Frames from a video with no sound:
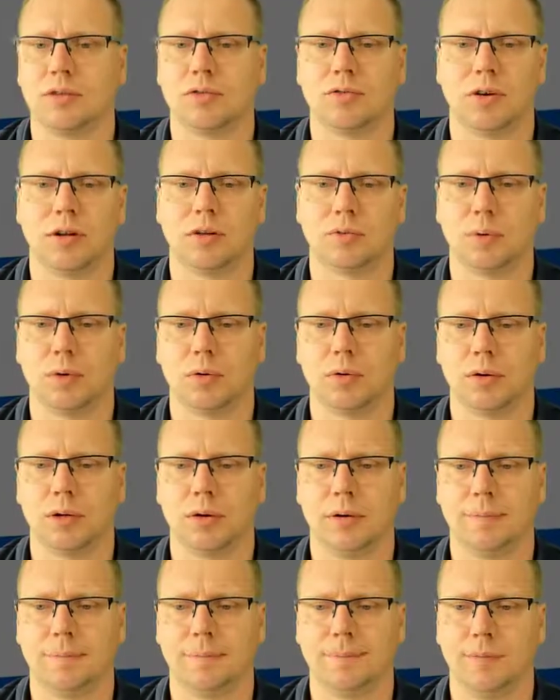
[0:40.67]
the transport
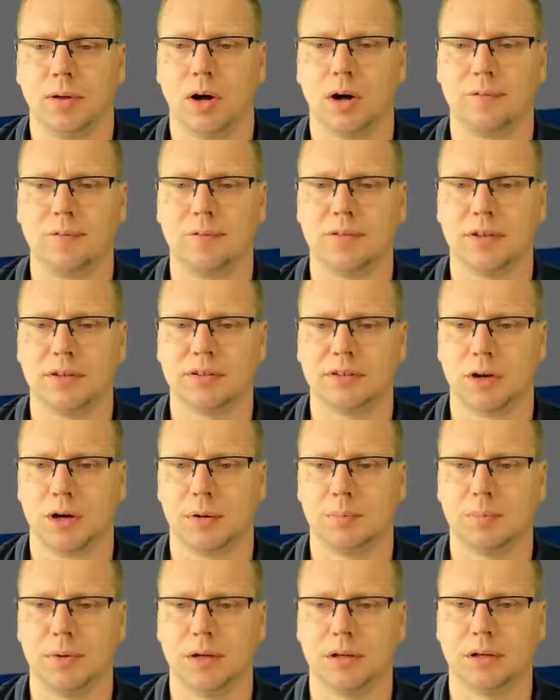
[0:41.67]
of this
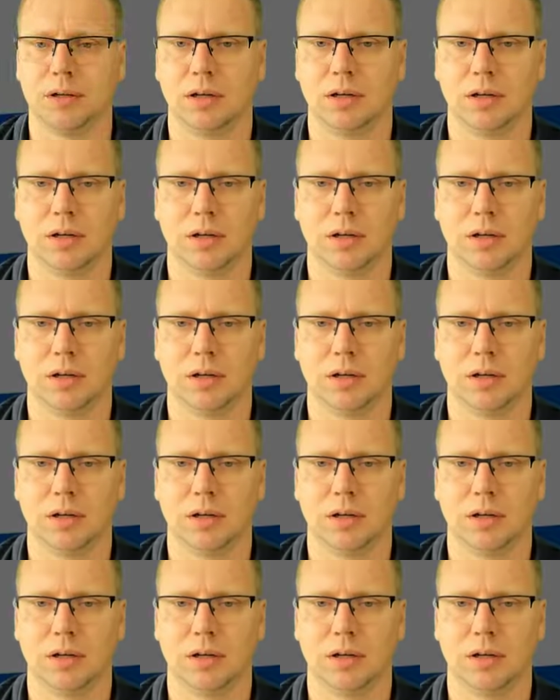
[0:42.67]
object,